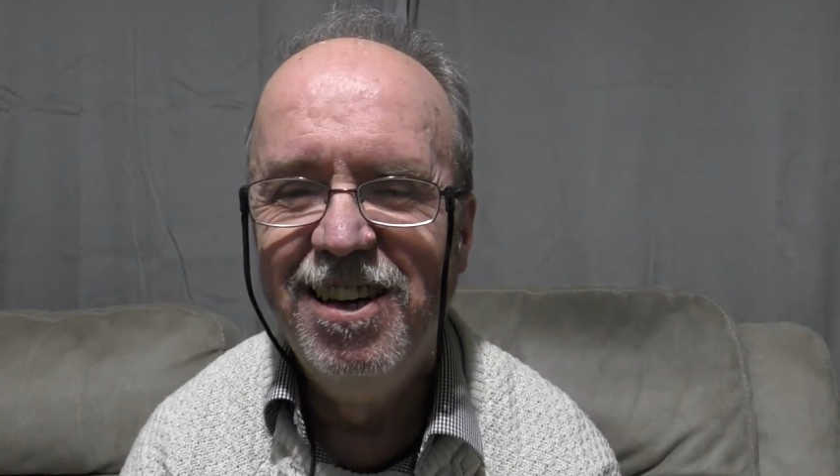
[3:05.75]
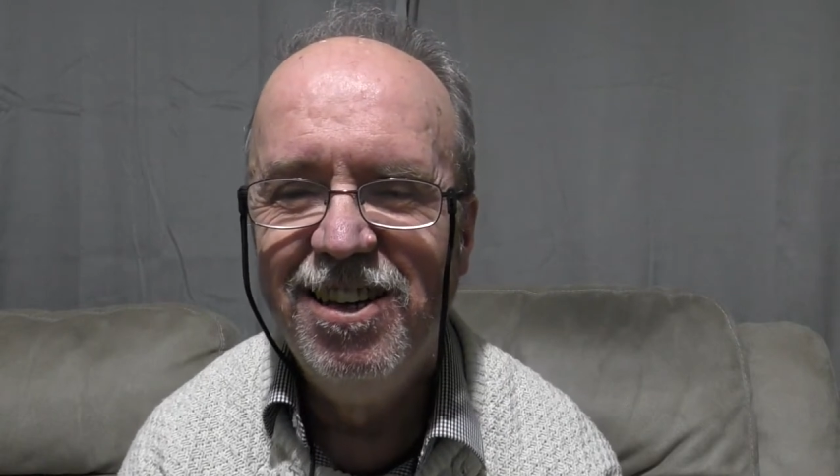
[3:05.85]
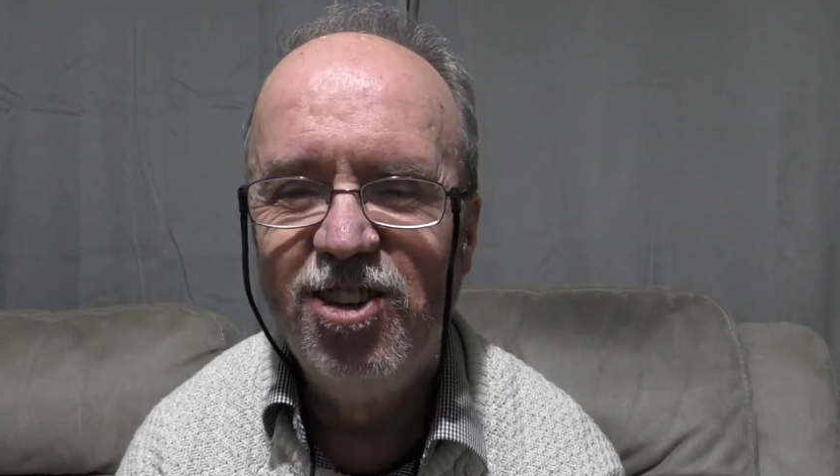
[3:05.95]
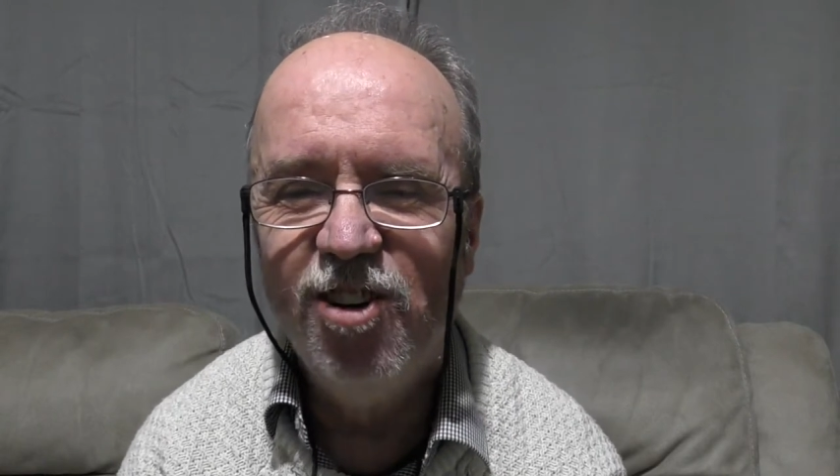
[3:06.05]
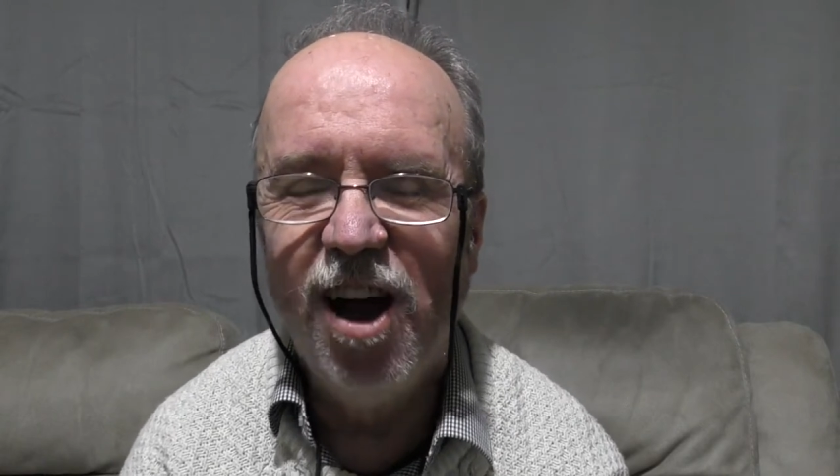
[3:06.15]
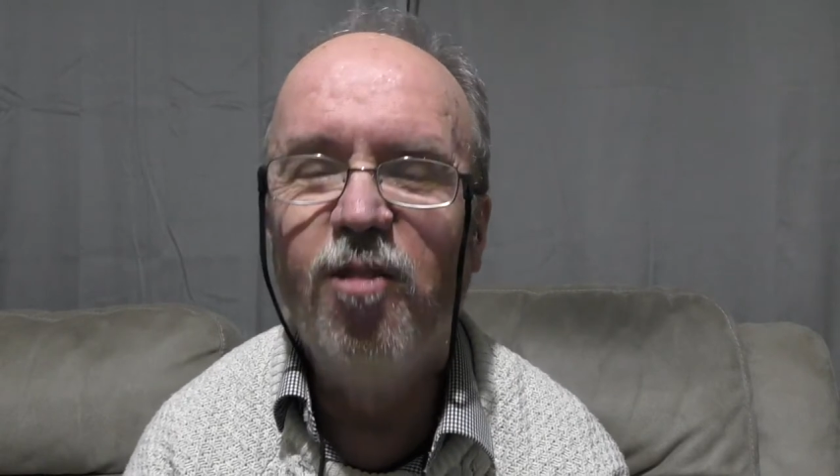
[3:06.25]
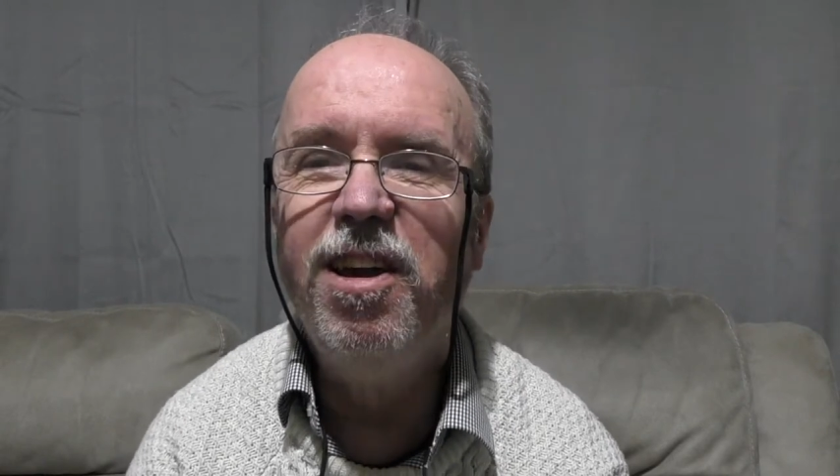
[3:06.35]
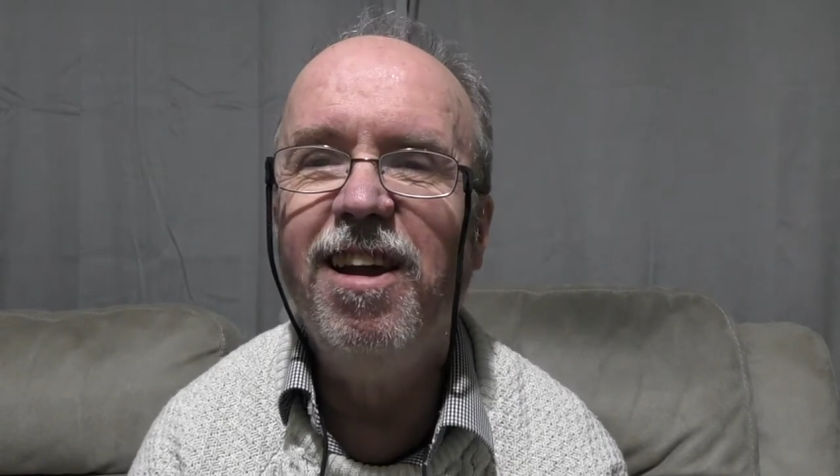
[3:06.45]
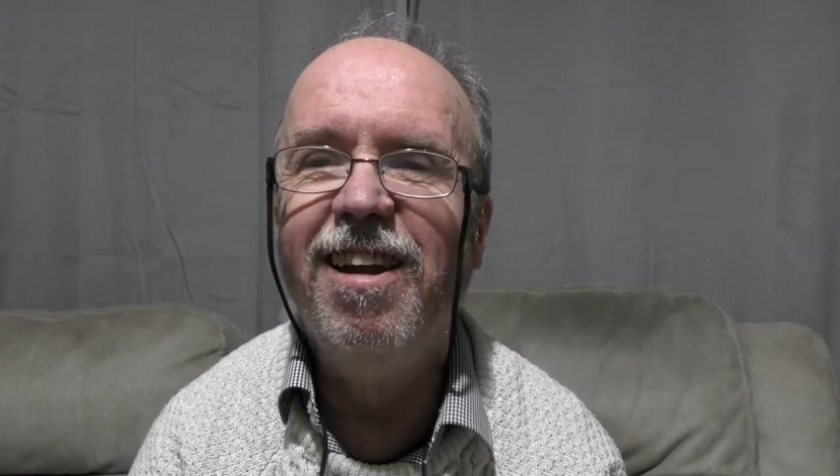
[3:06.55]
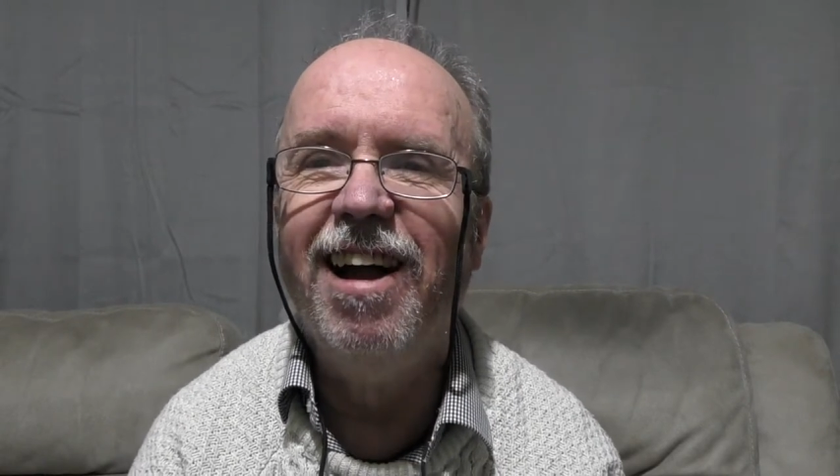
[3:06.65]
so I
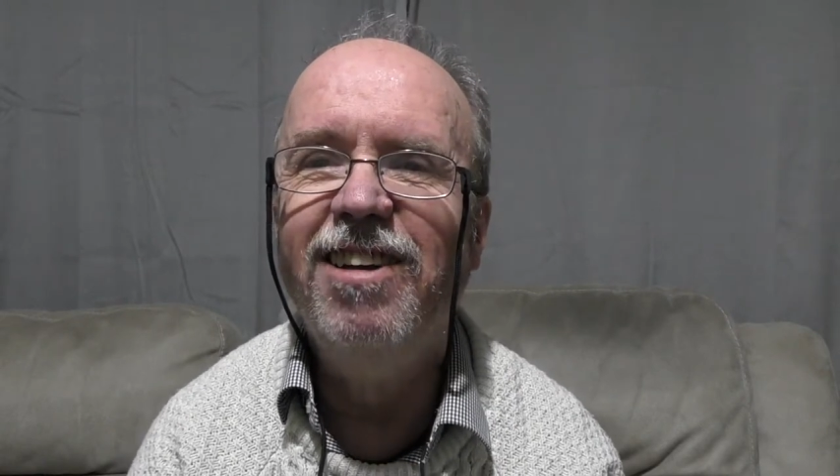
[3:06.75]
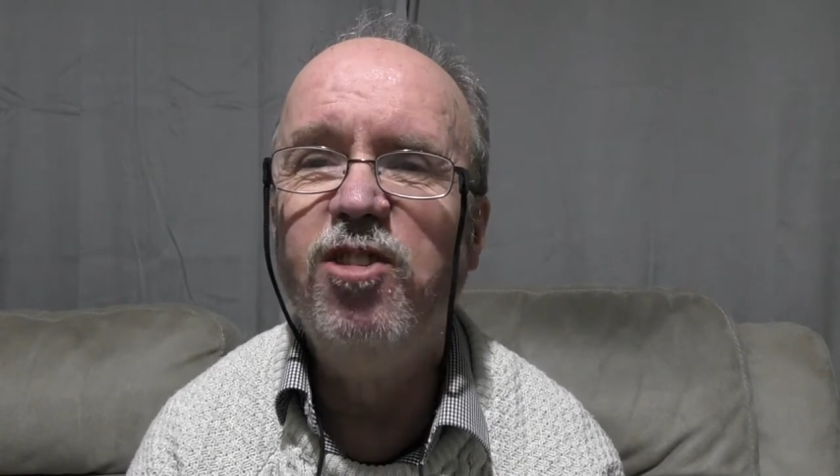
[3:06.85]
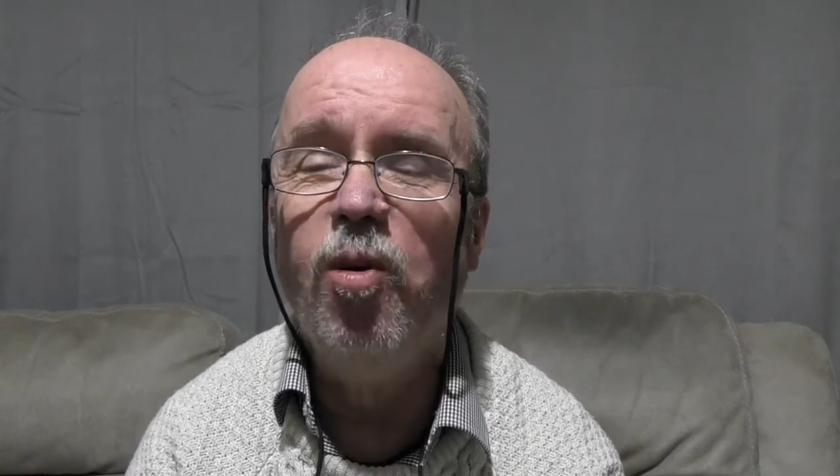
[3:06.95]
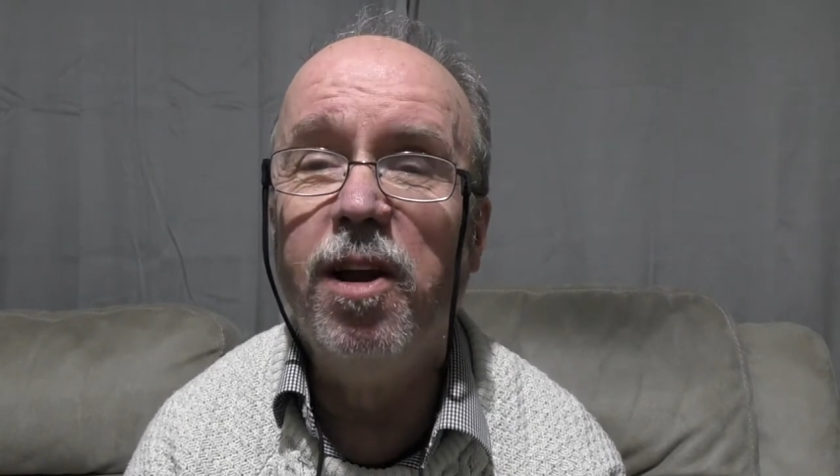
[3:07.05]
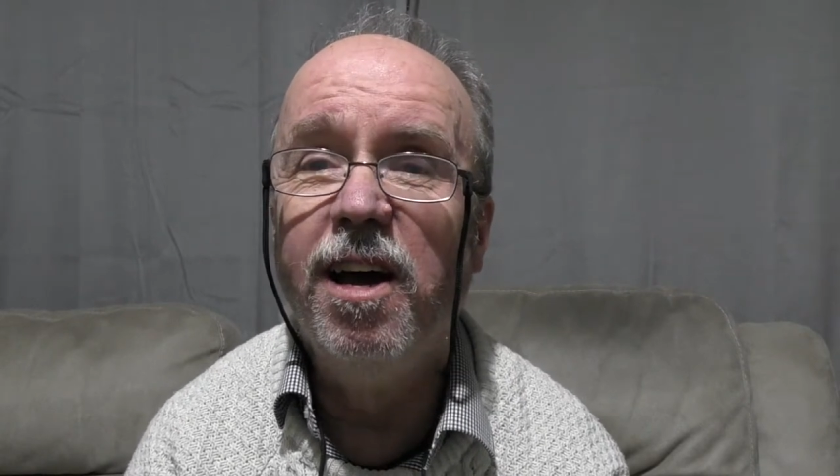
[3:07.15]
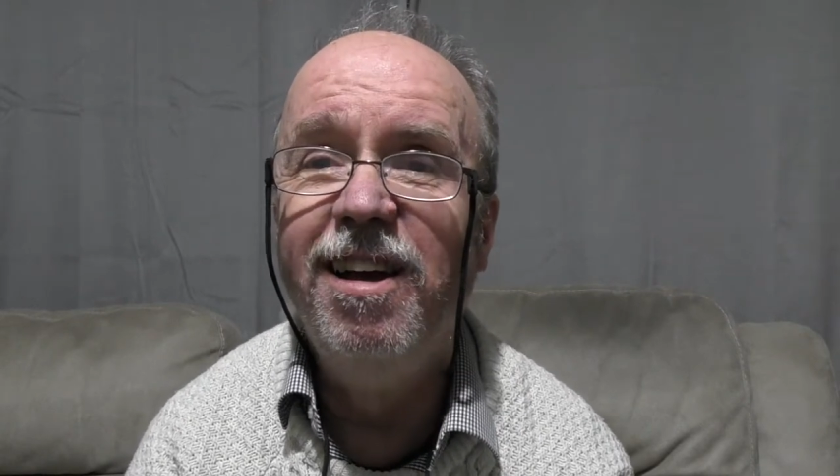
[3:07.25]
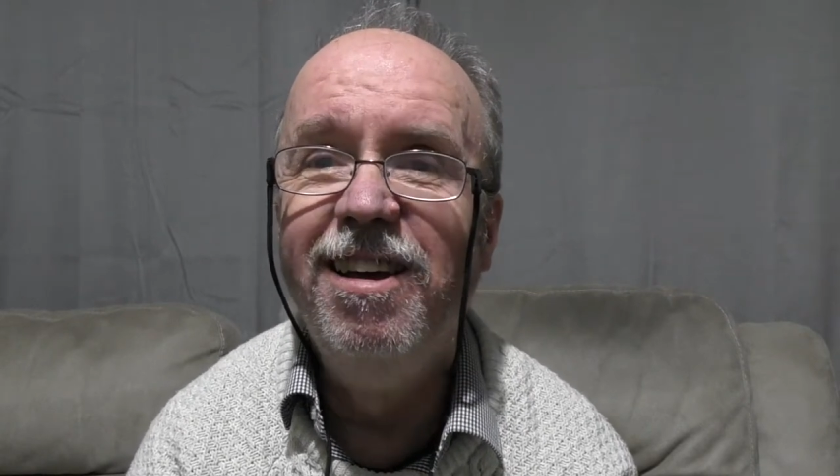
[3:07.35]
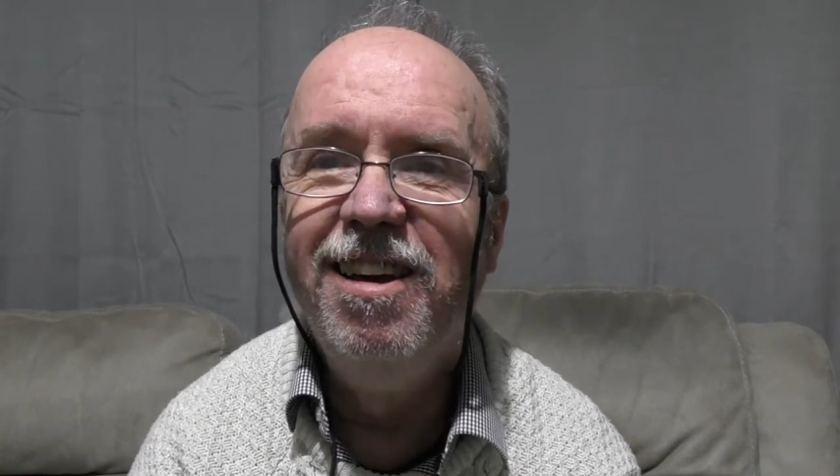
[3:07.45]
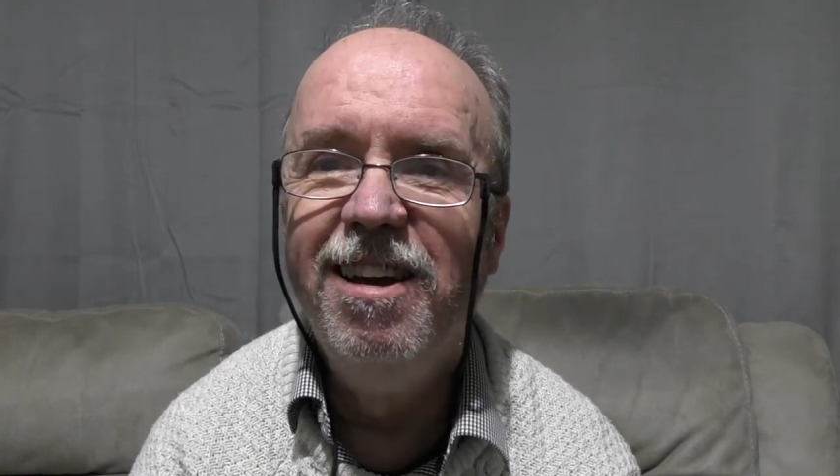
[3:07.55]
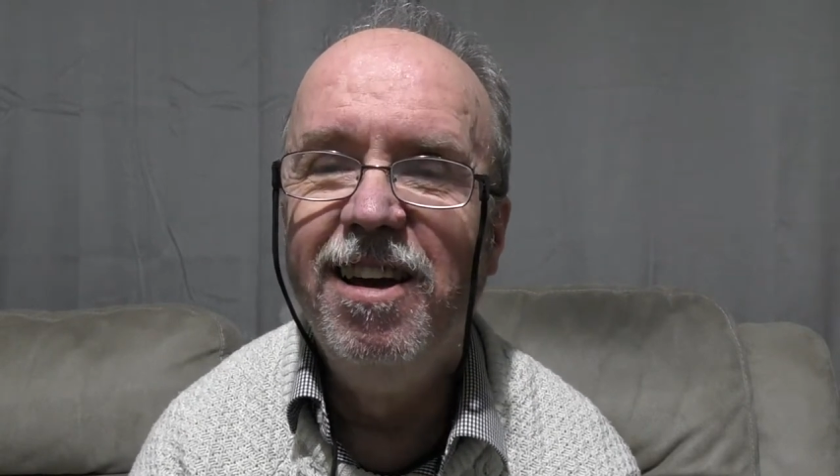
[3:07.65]
realized, so when
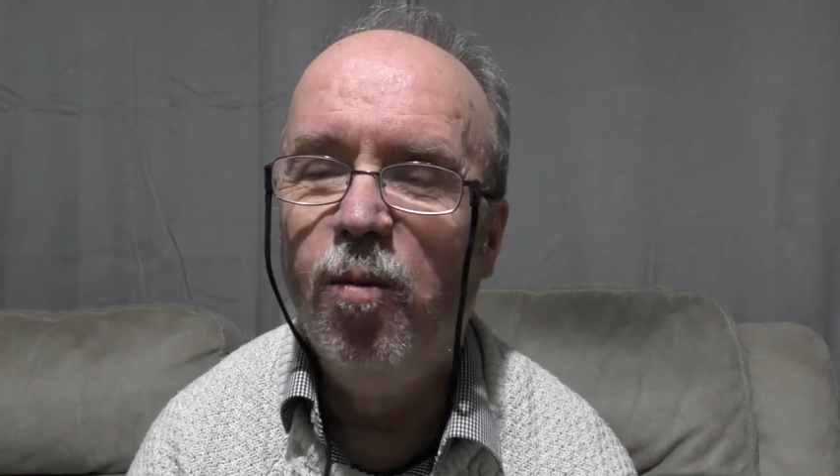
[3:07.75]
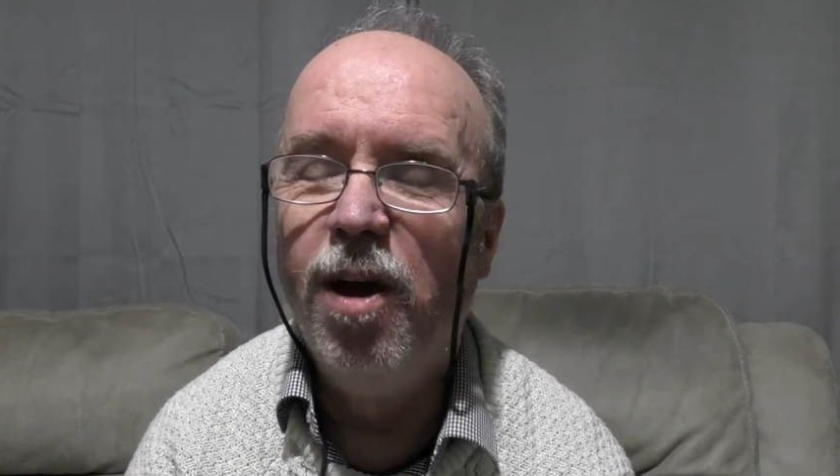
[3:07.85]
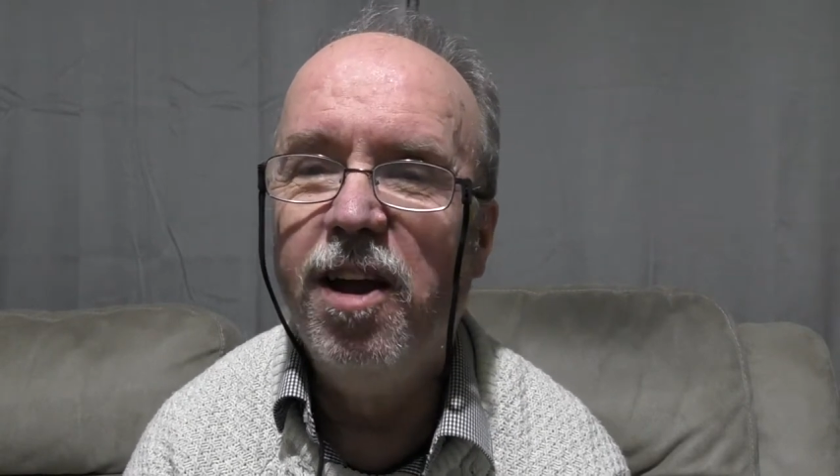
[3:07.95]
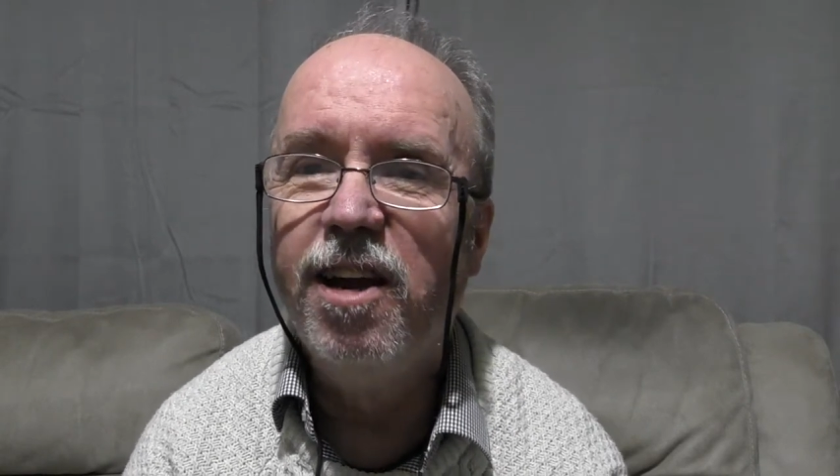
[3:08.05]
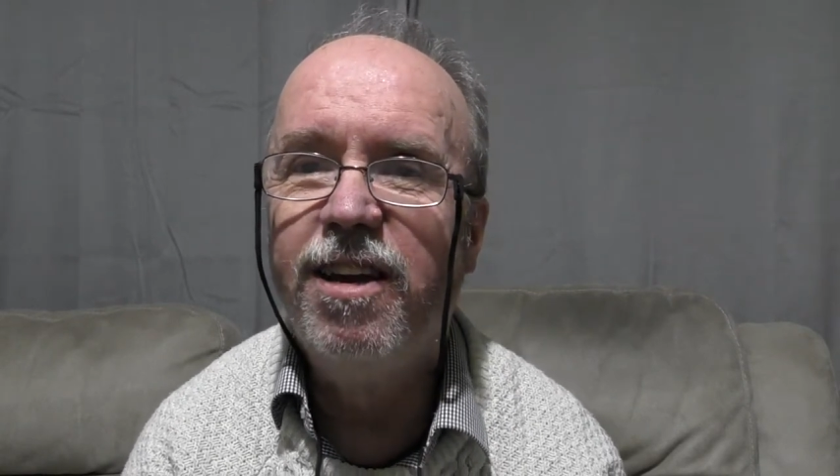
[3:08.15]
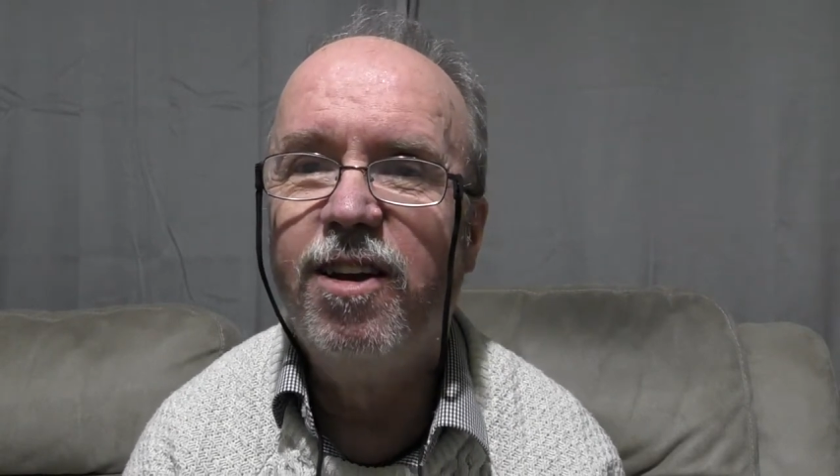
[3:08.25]
I